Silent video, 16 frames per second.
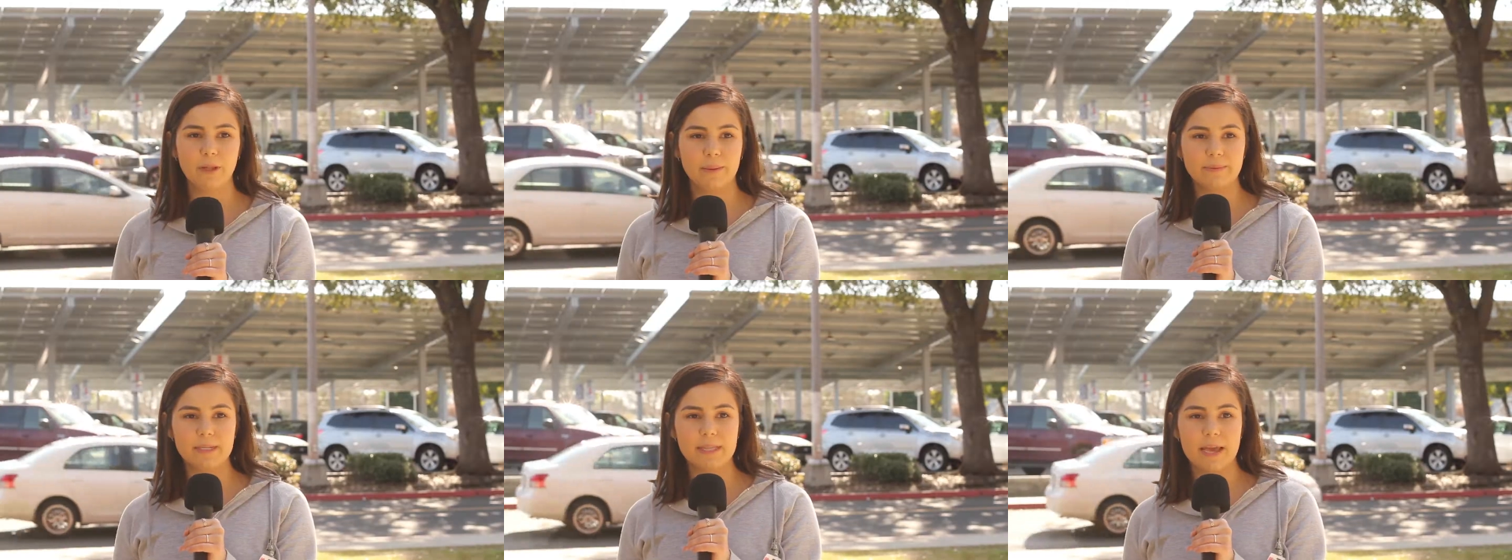
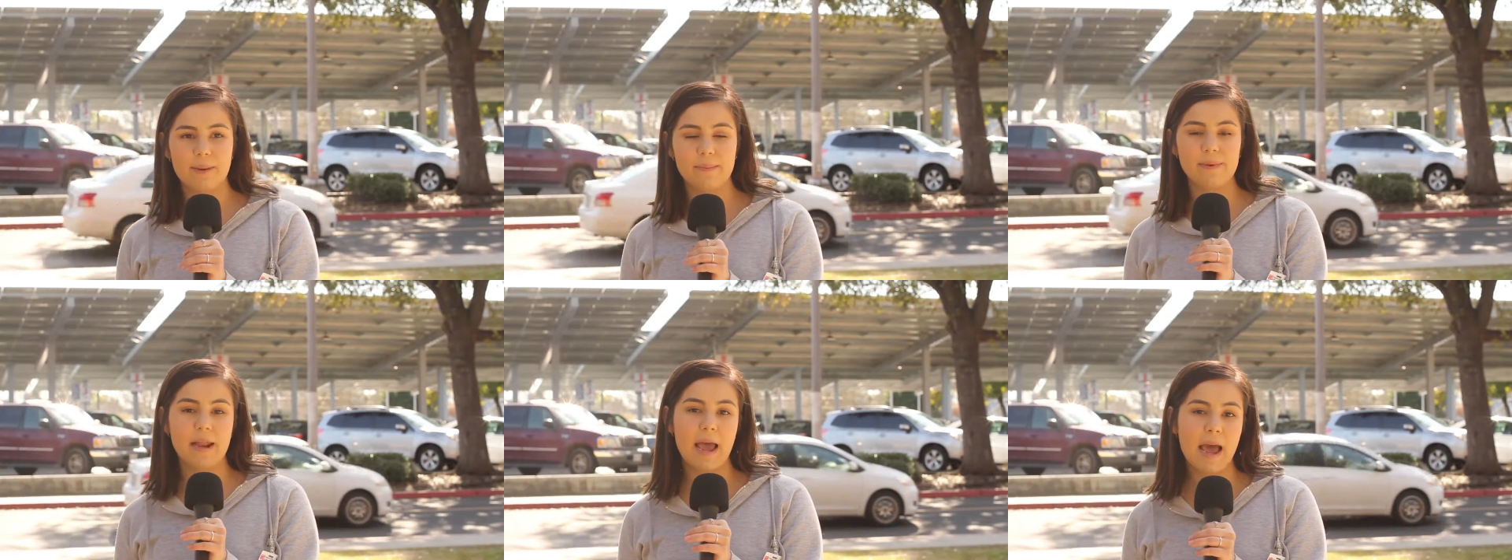up to
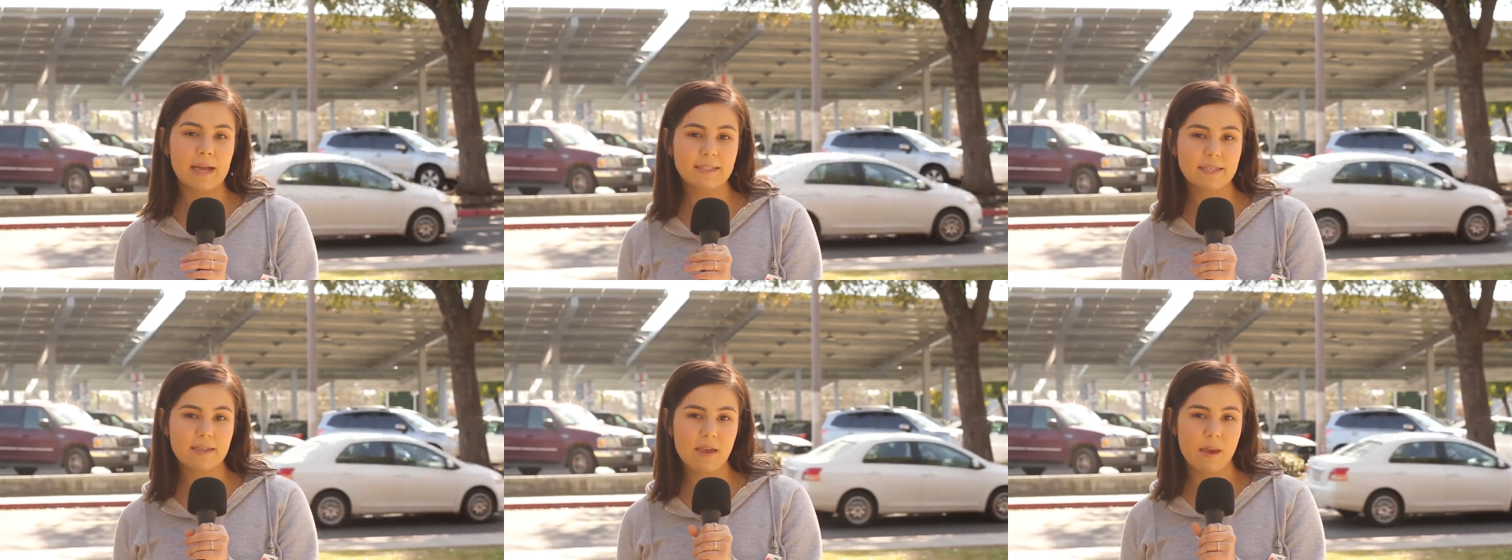them and
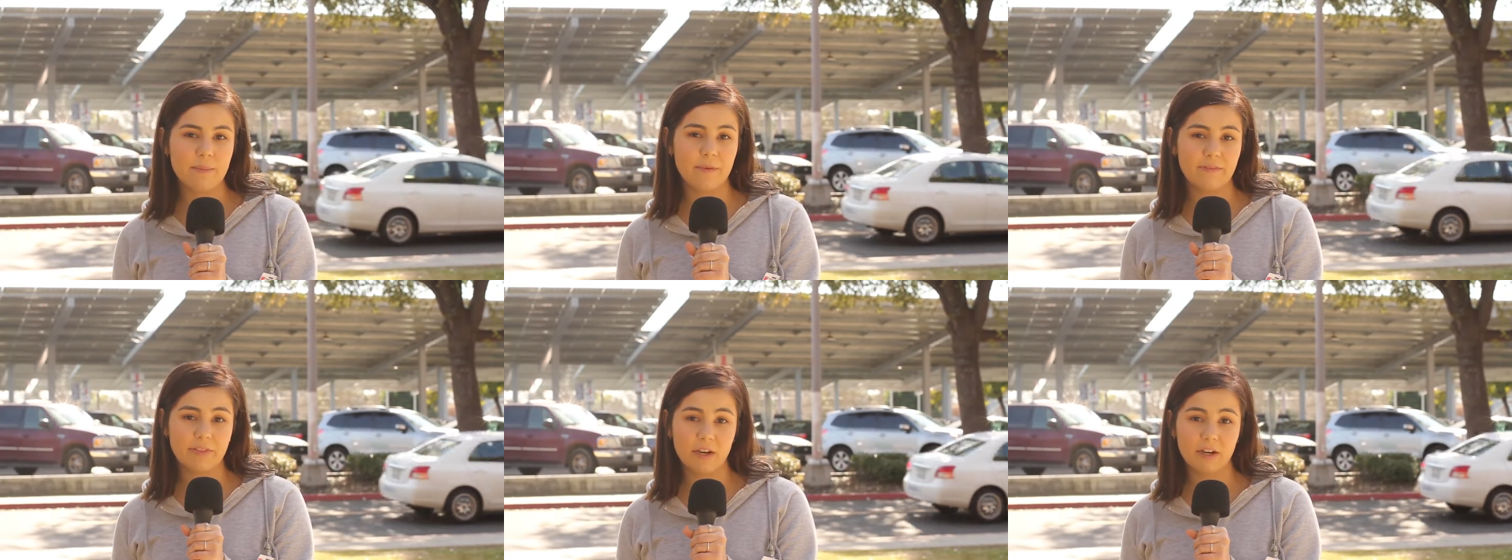ask
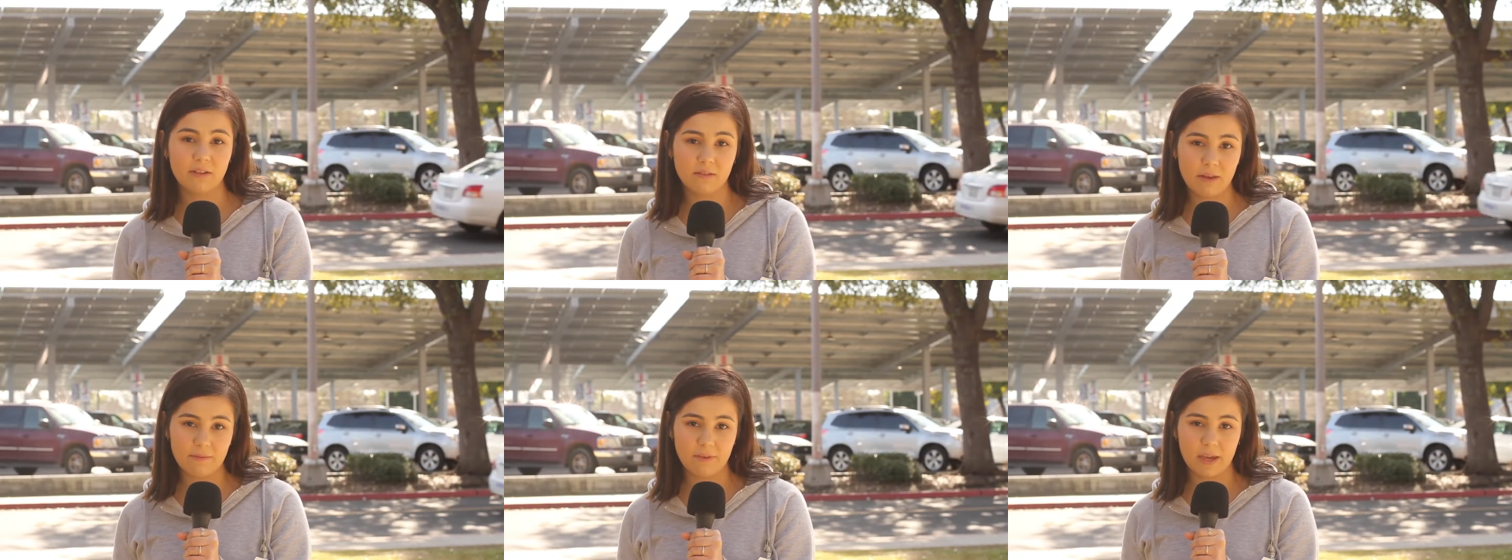them if they're
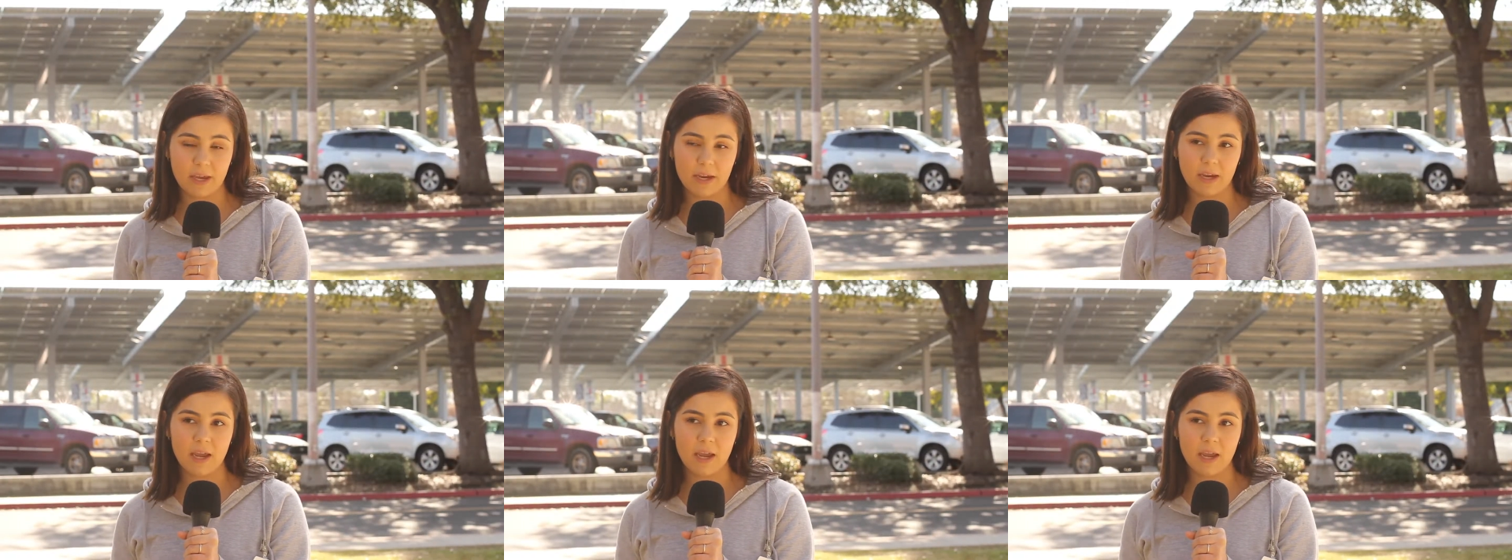leaving.